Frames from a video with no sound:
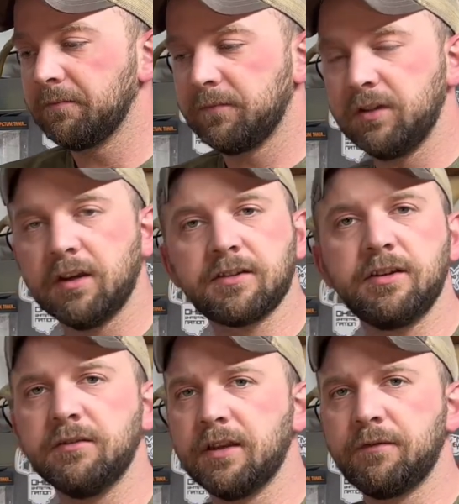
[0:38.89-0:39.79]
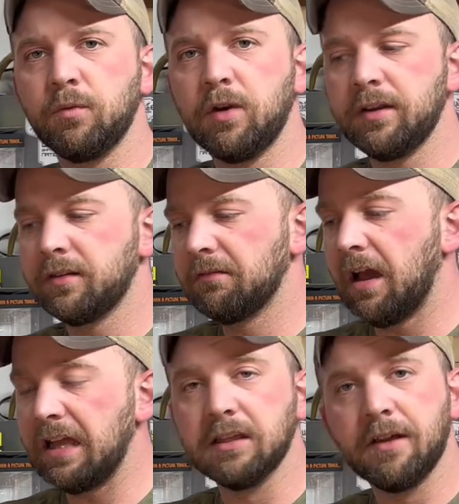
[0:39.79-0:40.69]
You guys can use it if you want.
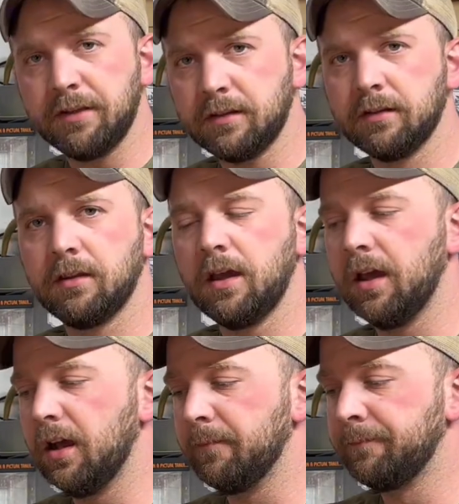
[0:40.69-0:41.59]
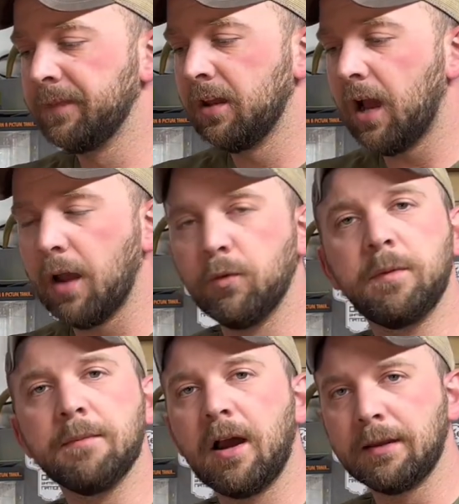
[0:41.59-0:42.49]
I love it. I will
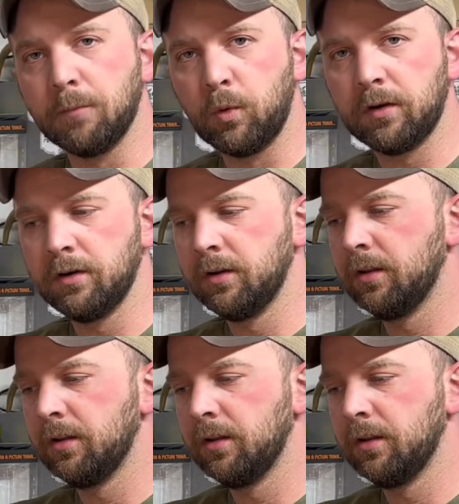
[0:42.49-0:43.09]
be buying more.